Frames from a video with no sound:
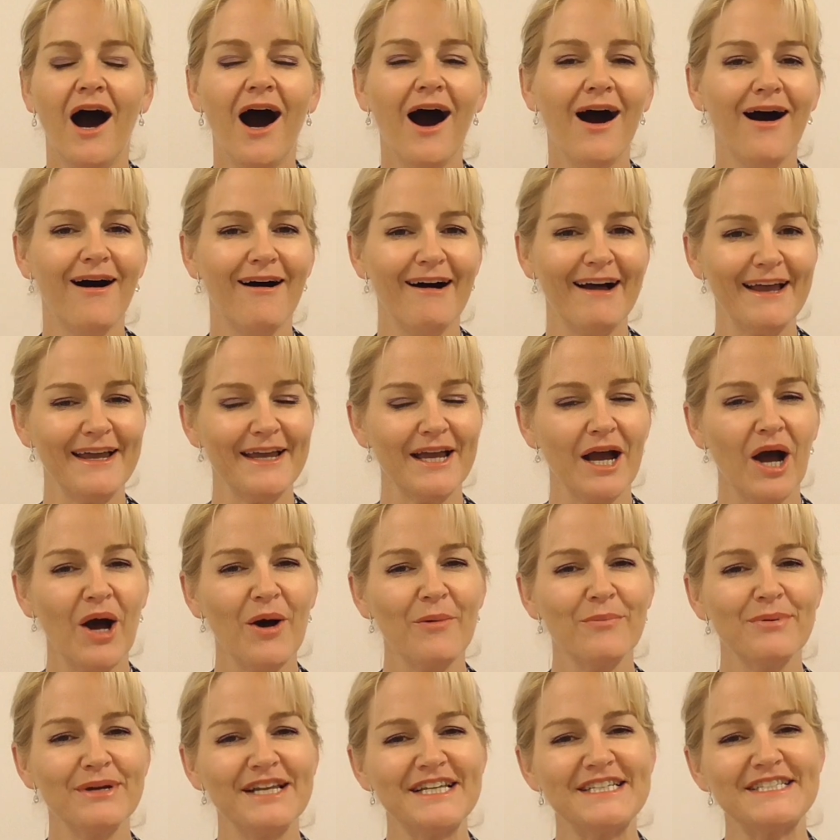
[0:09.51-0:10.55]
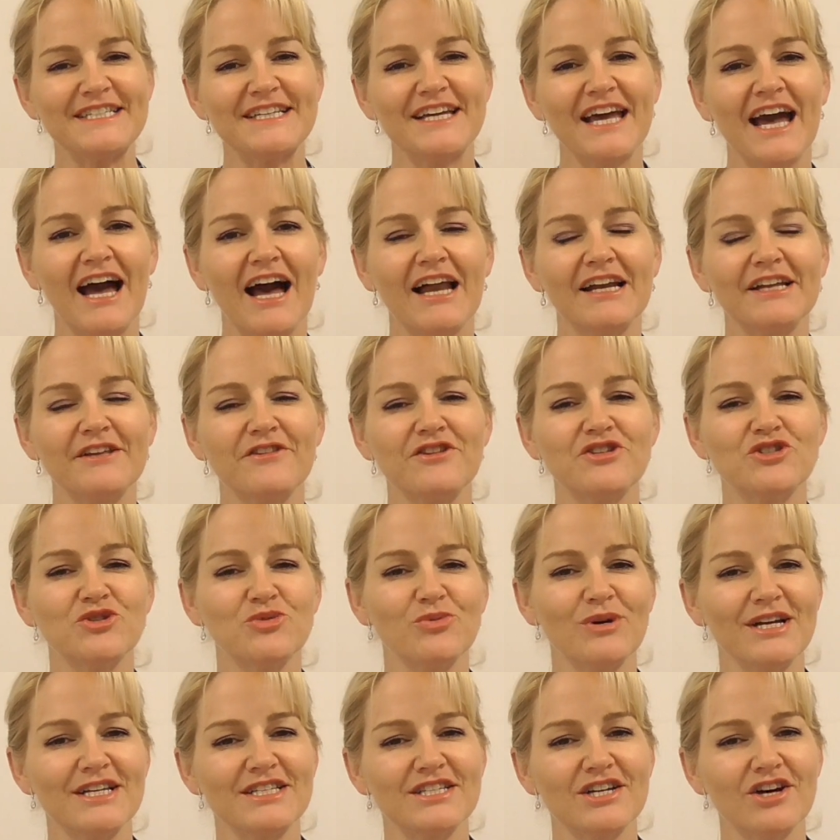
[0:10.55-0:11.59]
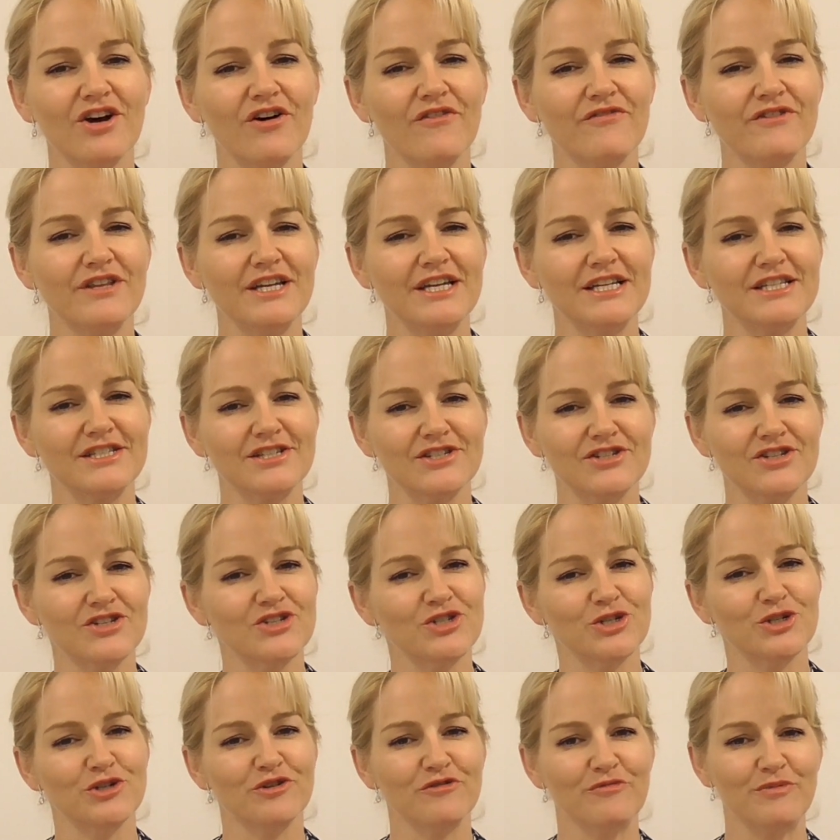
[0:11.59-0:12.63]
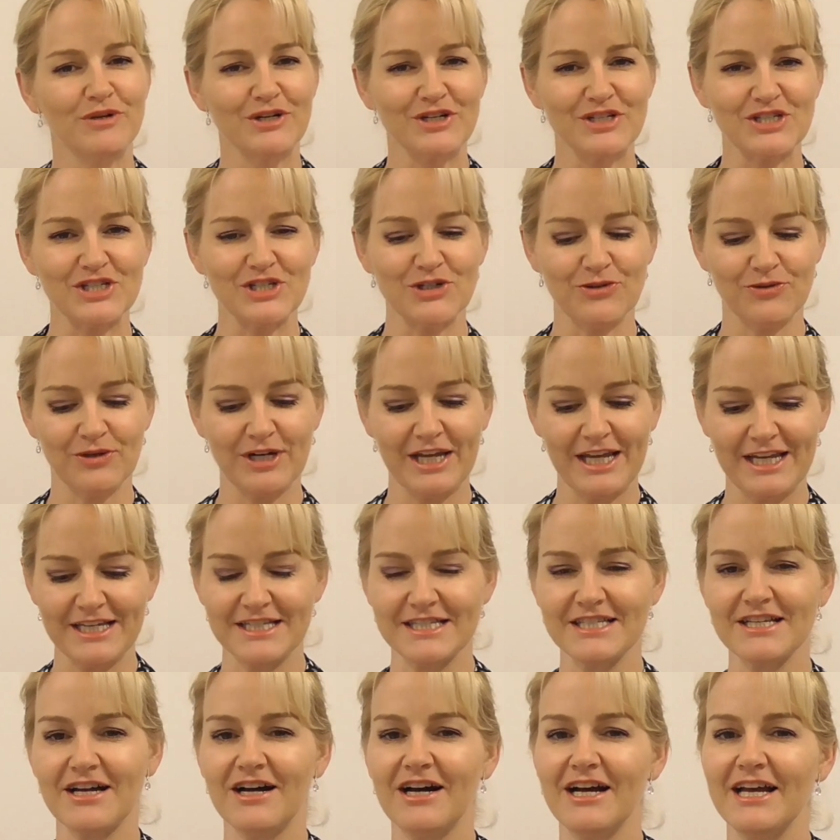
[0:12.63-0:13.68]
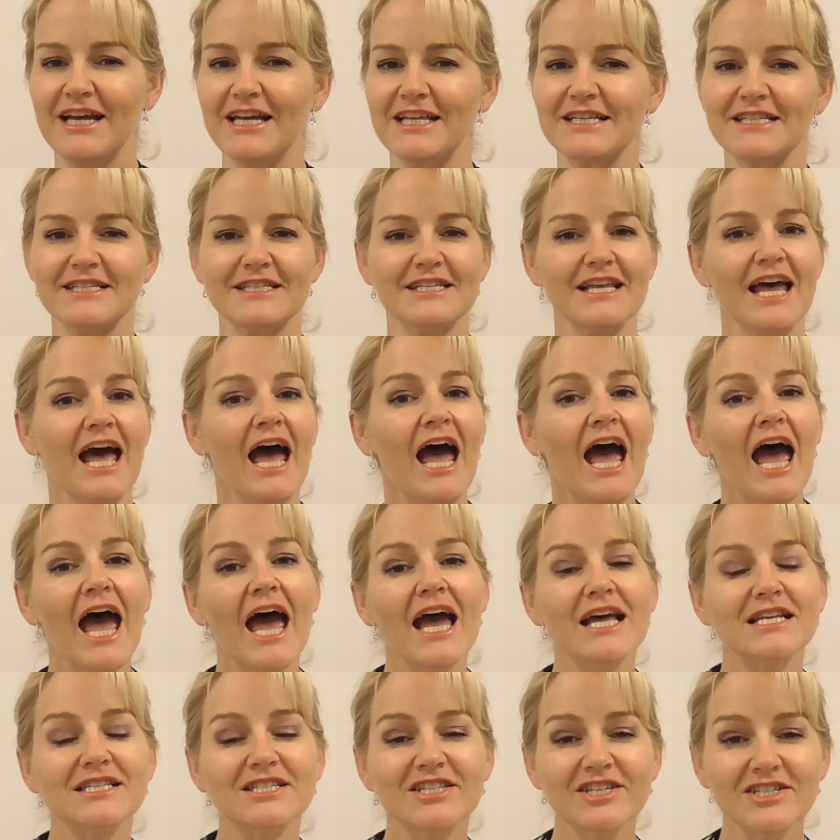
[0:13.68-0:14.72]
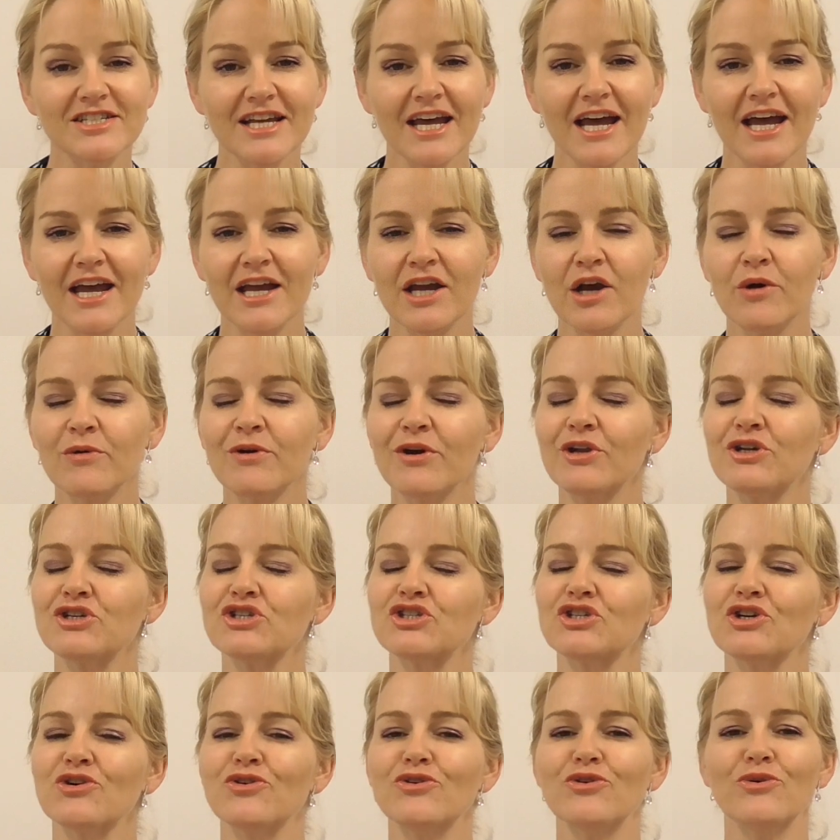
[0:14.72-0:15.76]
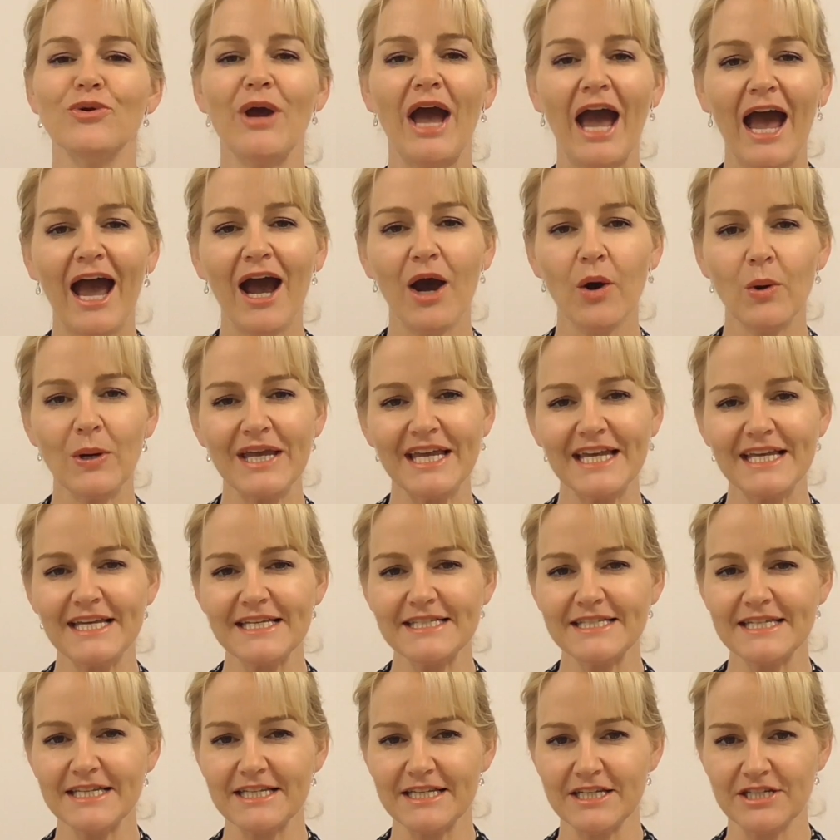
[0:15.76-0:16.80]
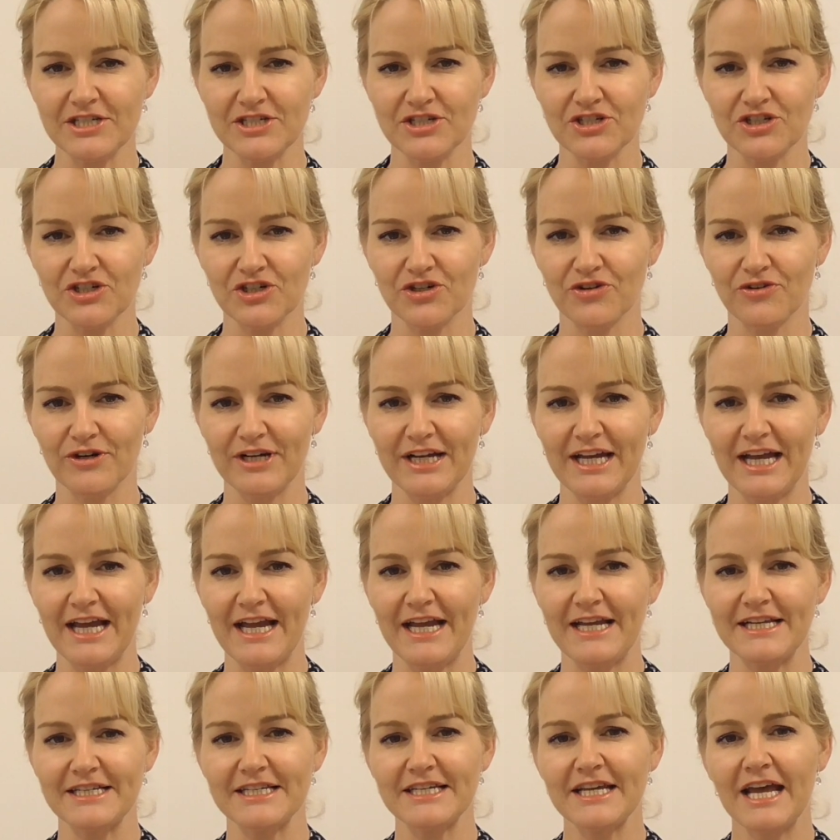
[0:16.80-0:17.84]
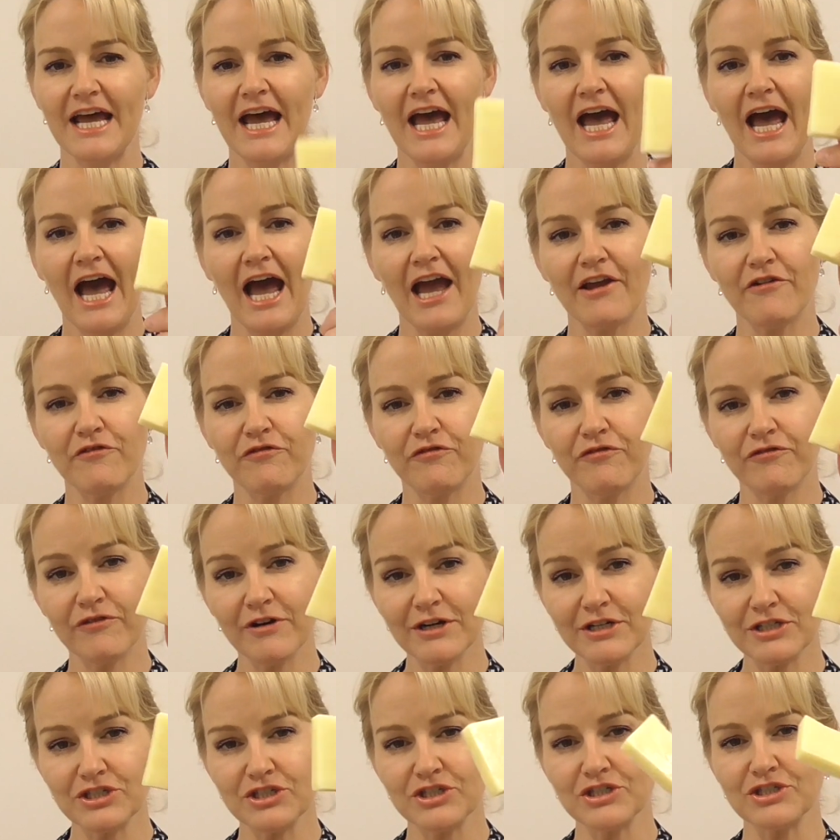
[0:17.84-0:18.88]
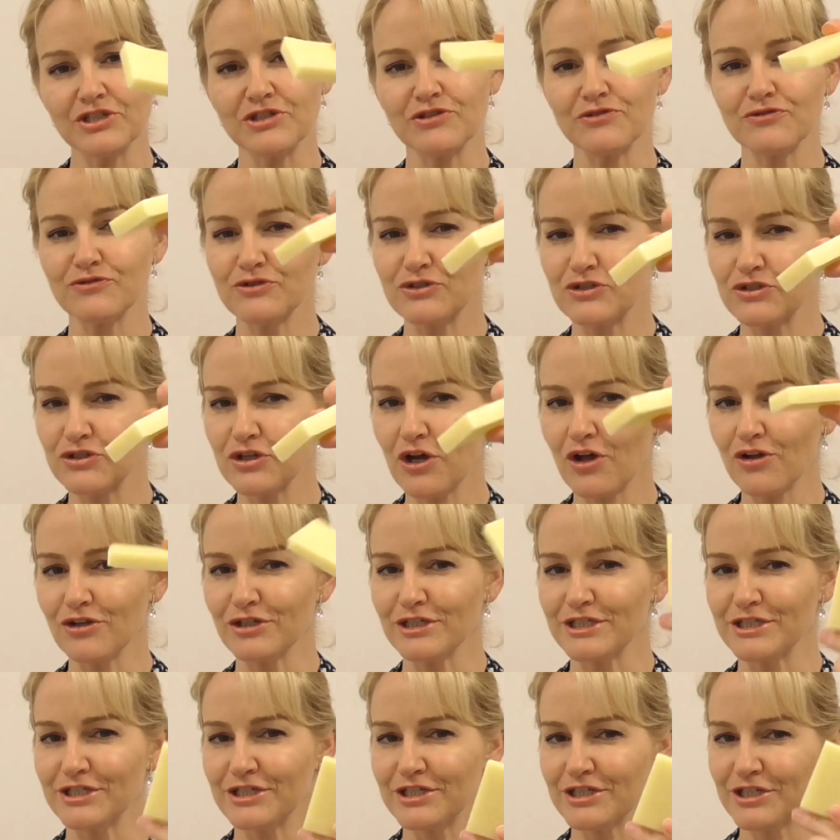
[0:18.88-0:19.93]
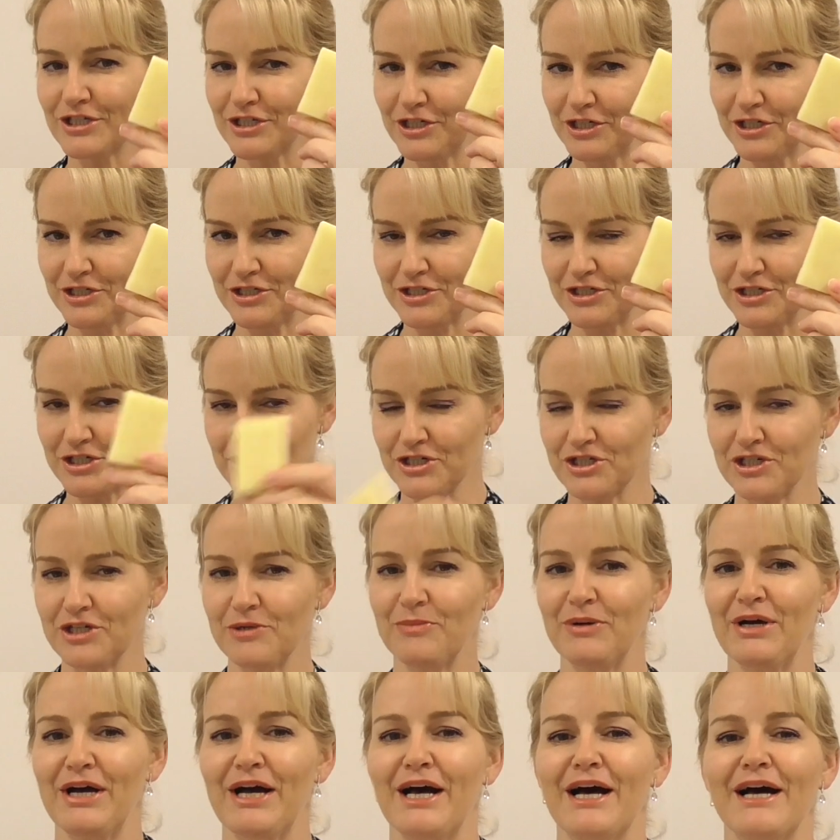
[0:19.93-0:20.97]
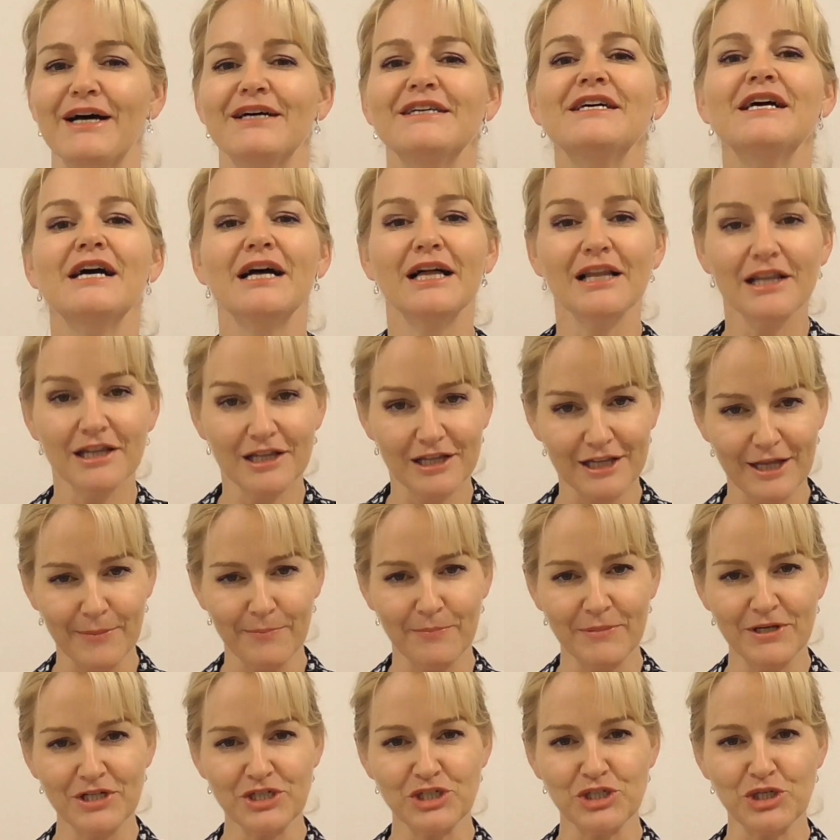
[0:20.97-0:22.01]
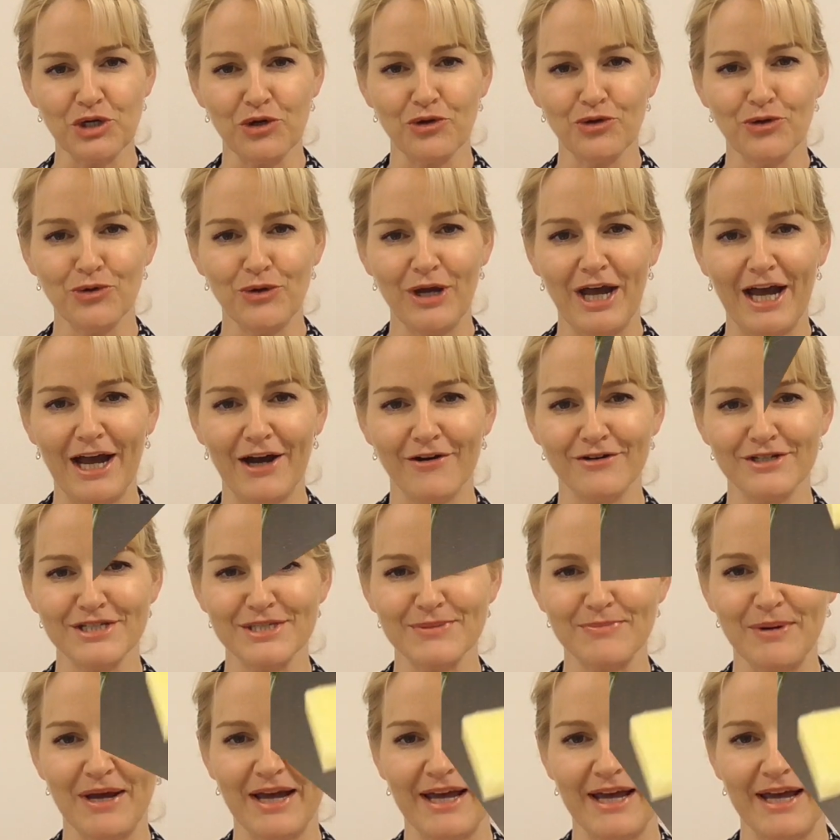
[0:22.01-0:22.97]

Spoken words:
Hi, I'm Belinda Carley, the Director of the Institute of Personal Care Science, and today I'm going to show you how easy it is to create a functional solid conditioner bar. Let me show you how it's